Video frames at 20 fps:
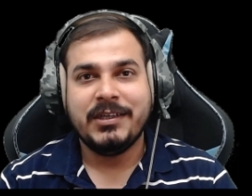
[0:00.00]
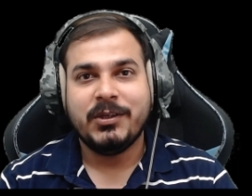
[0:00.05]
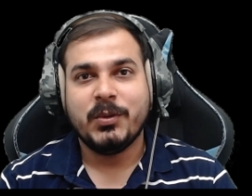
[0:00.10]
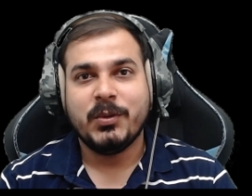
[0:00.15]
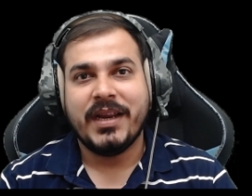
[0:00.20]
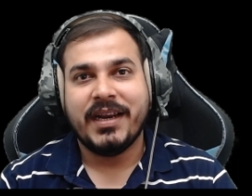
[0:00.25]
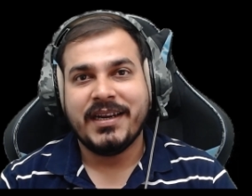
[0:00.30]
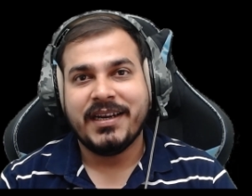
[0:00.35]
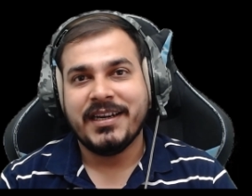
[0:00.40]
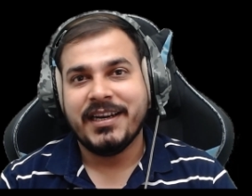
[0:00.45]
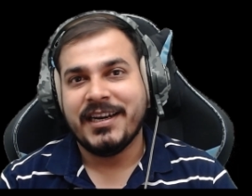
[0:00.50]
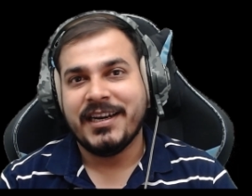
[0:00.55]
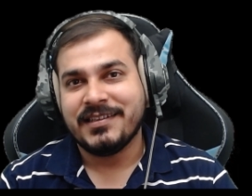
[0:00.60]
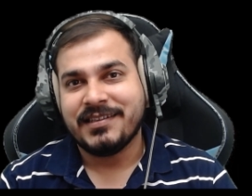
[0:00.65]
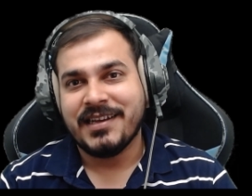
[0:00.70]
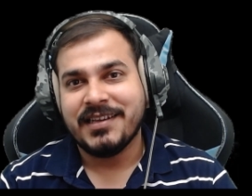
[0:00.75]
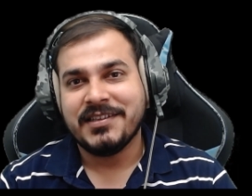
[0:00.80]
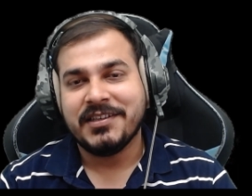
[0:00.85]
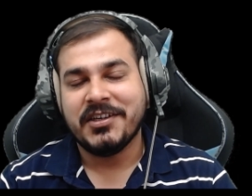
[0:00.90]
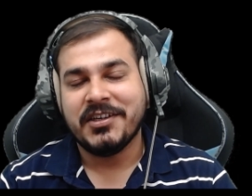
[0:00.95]
to get a data
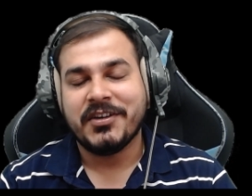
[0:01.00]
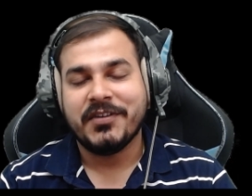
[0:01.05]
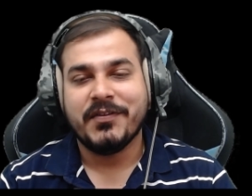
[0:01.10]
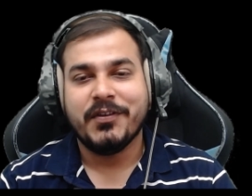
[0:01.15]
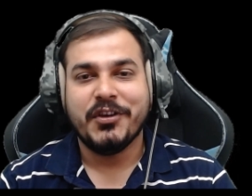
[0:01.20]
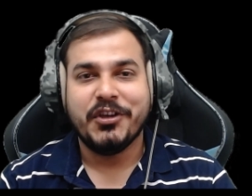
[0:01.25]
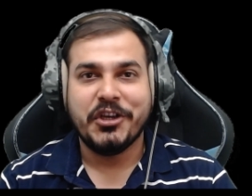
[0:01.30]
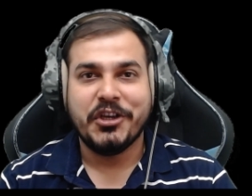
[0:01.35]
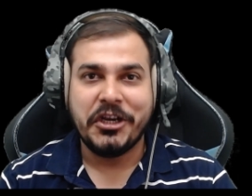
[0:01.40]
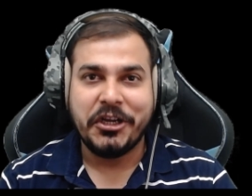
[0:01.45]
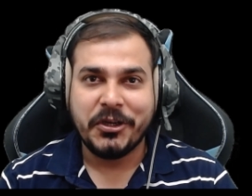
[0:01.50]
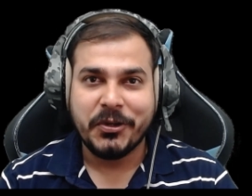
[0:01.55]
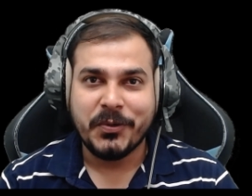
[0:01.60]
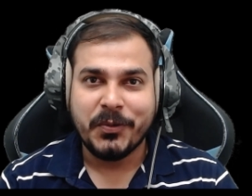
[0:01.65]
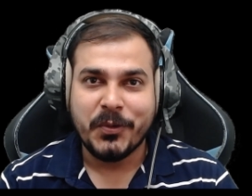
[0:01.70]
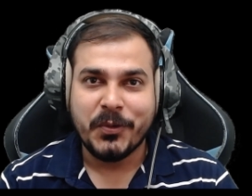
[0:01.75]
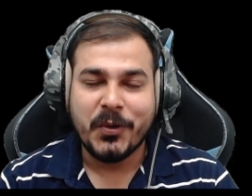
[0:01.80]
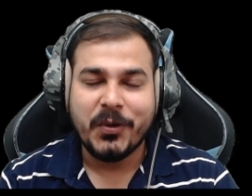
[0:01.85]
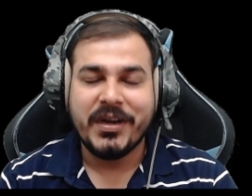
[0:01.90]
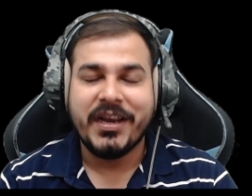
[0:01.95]
science interview, you need to
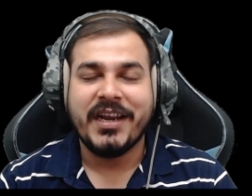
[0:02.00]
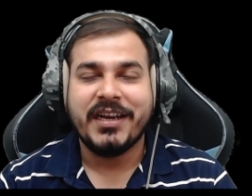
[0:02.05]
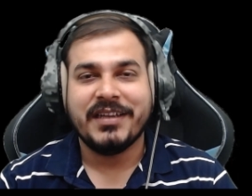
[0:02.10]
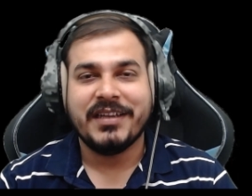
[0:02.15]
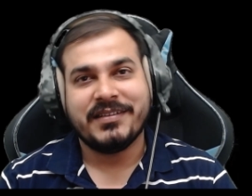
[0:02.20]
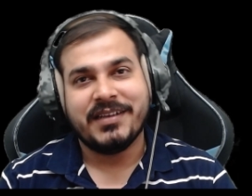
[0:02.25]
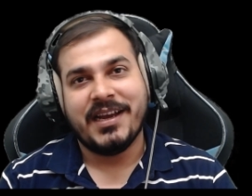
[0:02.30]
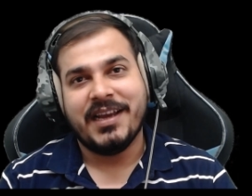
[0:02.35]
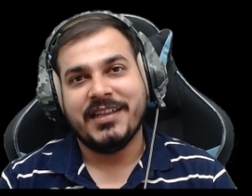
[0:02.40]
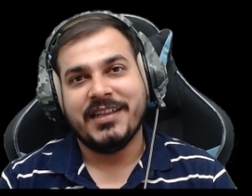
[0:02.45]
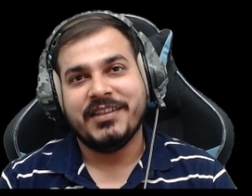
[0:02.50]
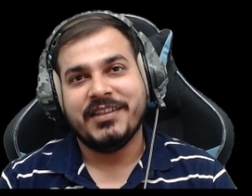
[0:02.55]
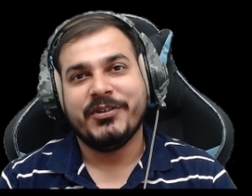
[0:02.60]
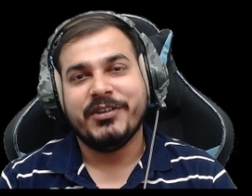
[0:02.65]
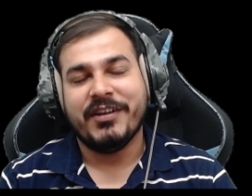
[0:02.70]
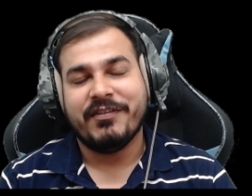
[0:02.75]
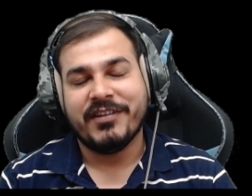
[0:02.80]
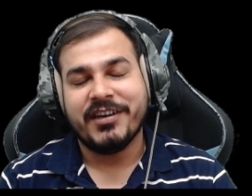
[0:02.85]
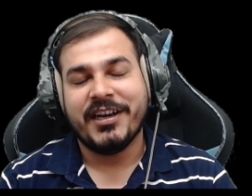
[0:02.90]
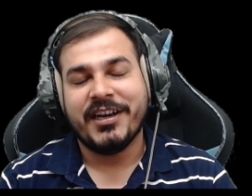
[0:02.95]
know data science. You
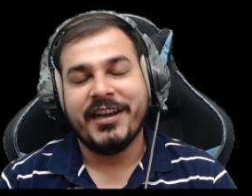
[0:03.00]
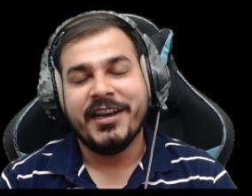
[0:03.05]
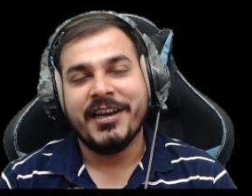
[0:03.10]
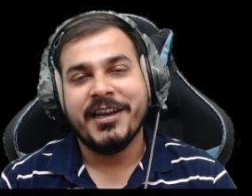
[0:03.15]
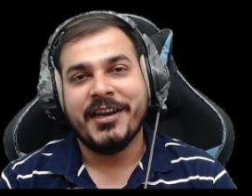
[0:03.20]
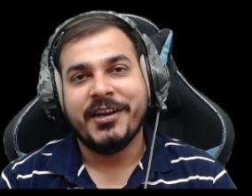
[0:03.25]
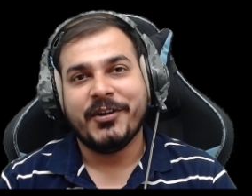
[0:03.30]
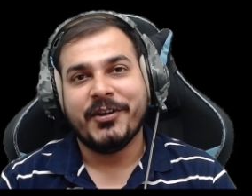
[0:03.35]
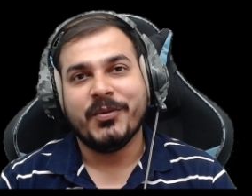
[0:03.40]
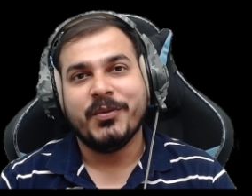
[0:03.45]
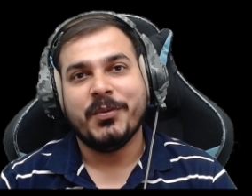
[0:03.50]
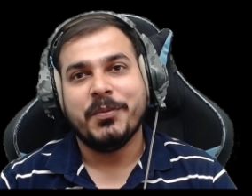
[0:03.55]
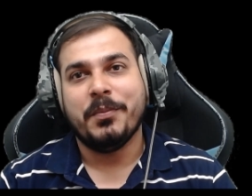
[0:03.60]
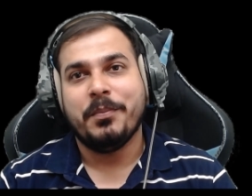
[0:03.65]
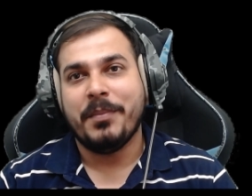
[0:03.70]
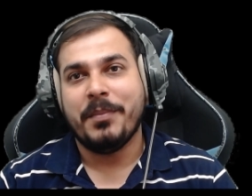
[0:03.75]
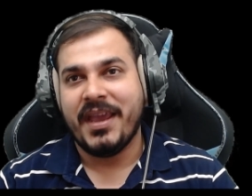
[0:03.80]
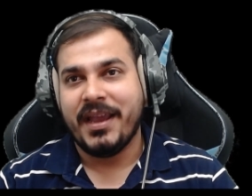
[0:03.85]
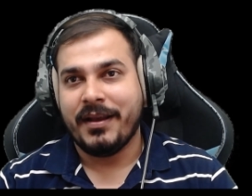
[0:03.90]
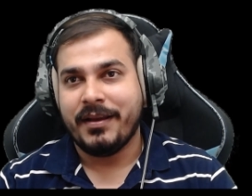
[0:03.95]
definitely need to
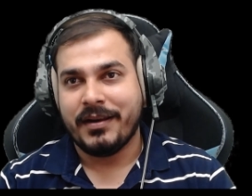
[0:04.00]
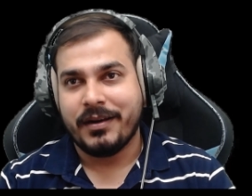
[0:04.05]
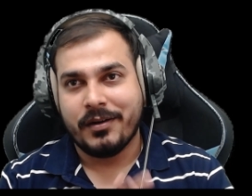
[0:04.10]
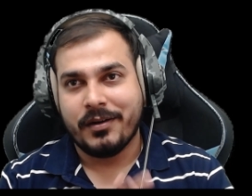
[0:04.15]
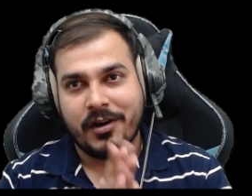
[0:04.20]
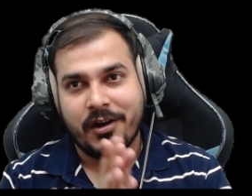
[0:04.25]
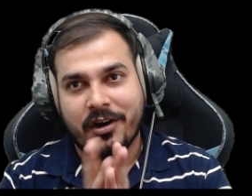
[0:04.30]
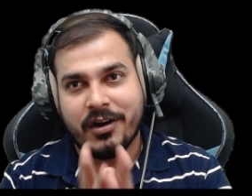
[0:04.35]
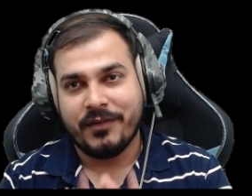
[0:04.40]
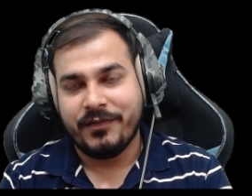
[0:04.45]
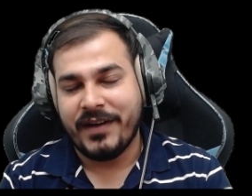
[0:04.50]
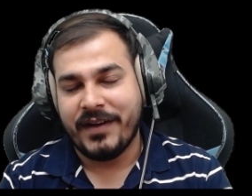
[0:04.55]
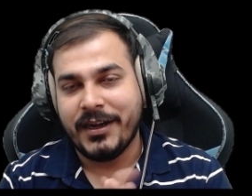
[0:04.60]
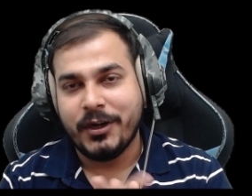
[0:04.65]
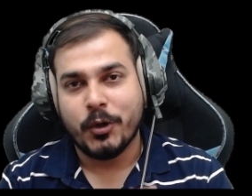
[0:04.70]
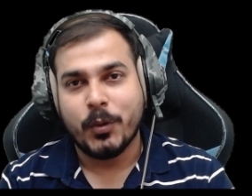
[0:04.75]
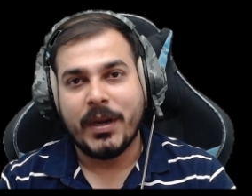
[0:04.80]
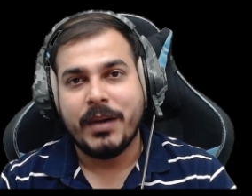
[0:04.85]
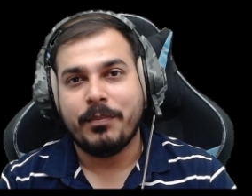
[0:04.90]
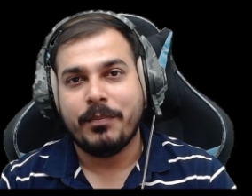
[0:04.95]
make a lot of
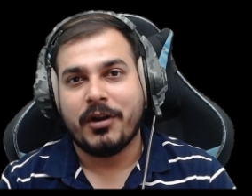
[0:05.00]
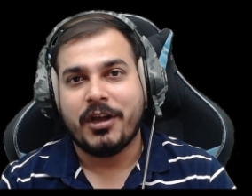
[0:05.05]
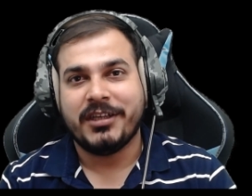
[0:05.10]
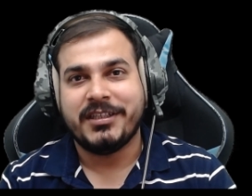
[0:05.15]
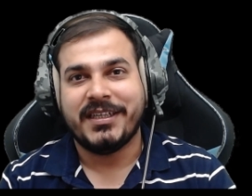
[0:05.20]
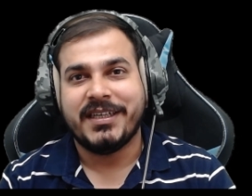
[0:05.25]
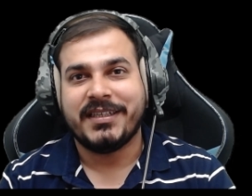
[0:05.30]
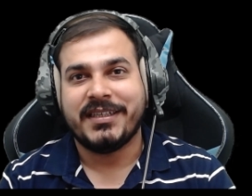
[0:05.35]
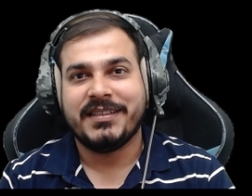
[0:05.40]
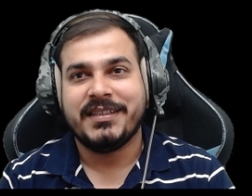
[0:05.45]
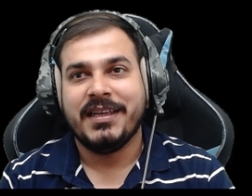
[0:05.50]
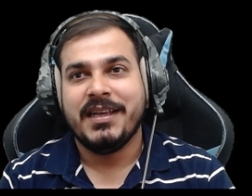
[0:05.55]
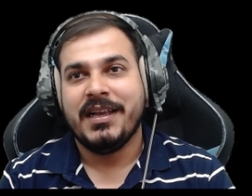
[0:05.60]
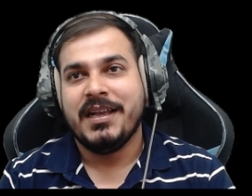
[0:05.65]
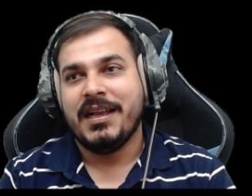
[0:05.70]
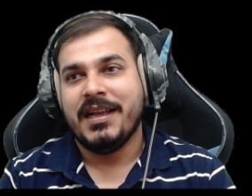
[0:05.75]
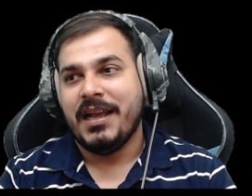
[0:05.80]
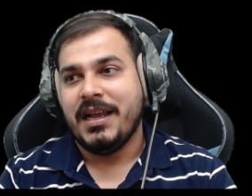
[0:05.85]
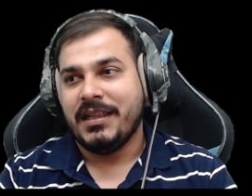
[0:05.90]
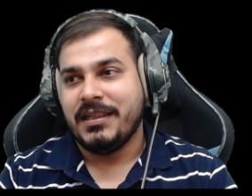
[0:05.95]
end-to-end projects.
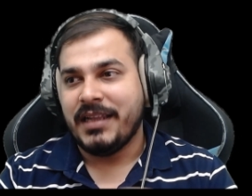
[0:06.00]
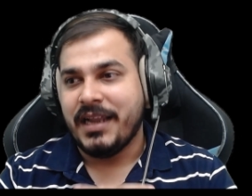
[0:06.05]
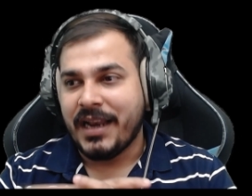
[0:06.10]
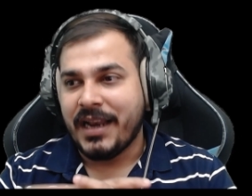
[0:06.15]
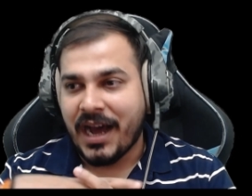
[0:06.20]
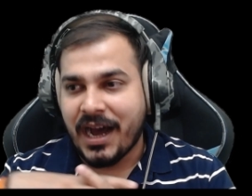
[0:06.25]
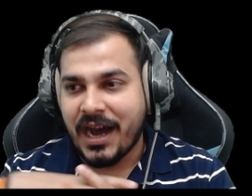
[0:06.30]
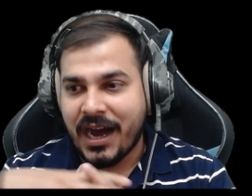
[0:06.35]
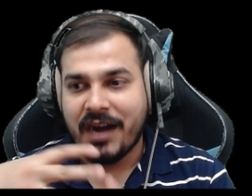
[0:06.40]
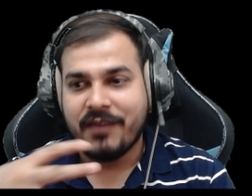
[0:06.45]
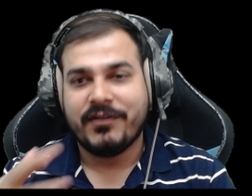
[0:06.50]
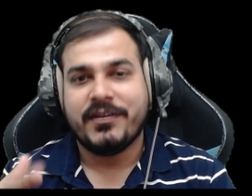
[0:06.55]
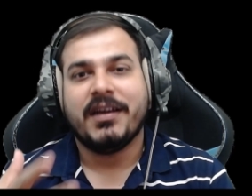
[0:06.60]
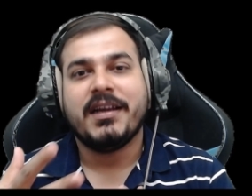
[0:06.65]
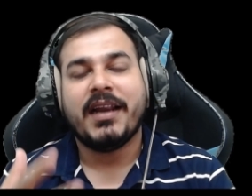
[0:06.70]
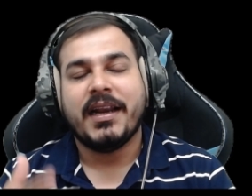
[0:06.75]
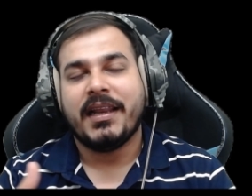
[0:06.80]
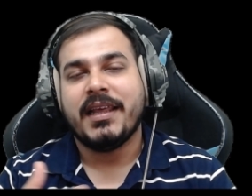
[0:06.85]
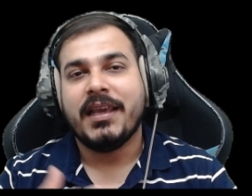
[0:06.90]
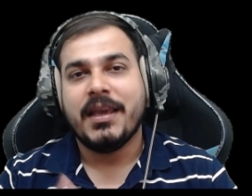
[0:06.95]
Then after
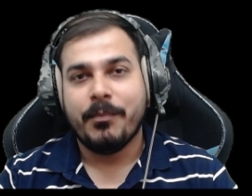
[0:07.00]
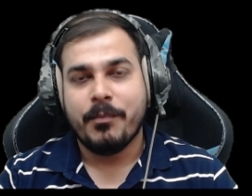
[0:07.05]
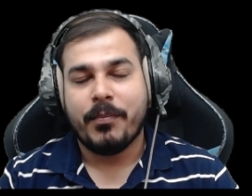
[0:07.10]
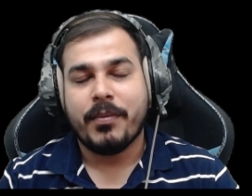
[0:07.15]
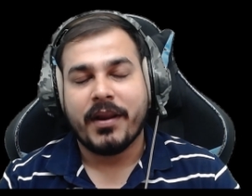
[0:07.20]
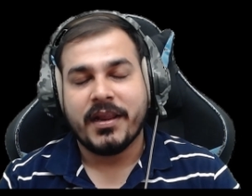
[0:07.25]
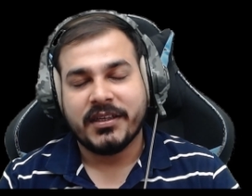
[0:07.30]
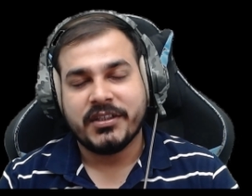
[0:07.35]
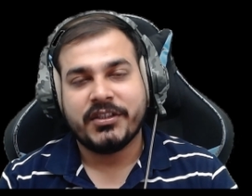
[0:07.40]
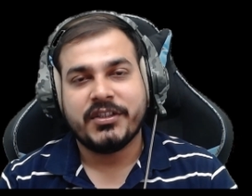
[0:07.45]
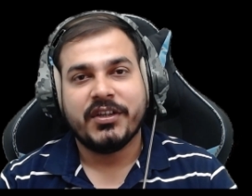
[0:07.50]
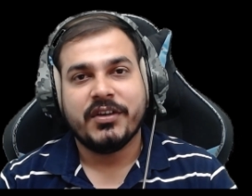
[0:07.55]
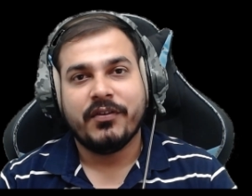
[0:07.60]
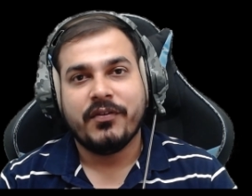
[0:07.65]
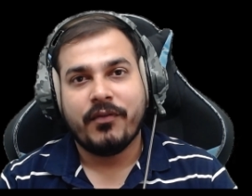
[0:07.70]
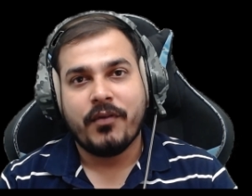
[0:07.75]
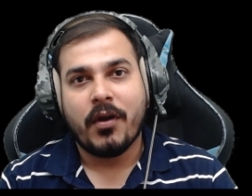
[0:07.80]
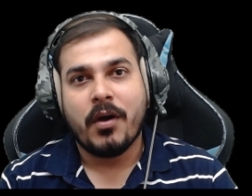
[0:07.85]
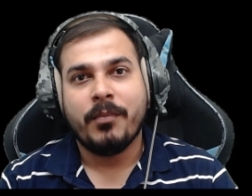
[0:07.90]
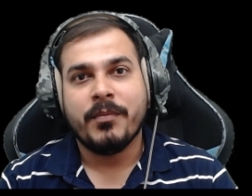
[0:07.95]
getting impressed
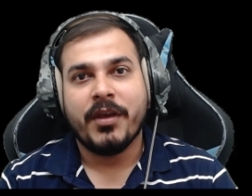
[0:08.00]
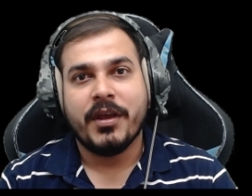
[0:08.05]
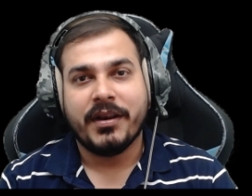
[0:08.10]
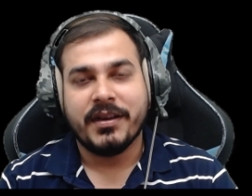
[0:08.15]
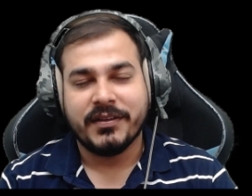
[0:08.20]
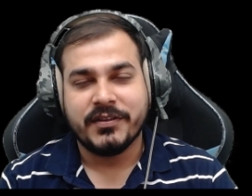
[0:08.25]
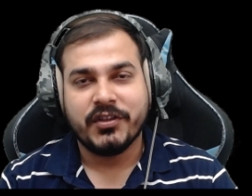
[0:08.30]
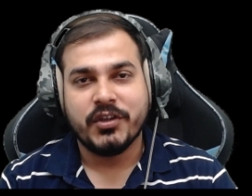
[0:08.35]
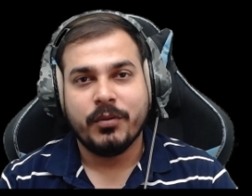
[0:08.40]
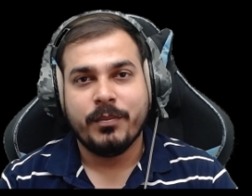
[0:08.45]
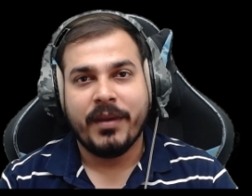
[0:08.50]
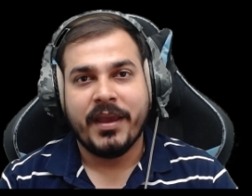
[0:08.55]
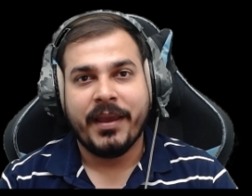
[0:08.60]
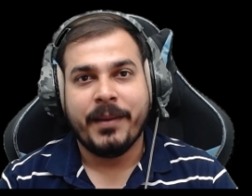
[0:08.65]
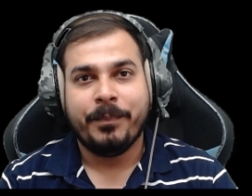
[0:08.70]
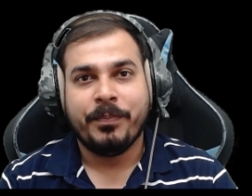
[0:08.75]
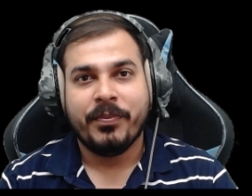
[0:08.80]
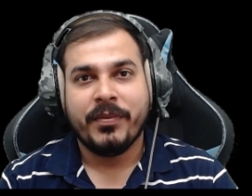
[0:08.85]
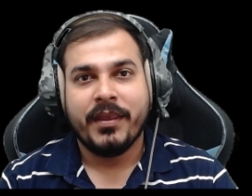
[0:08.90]
from your resume,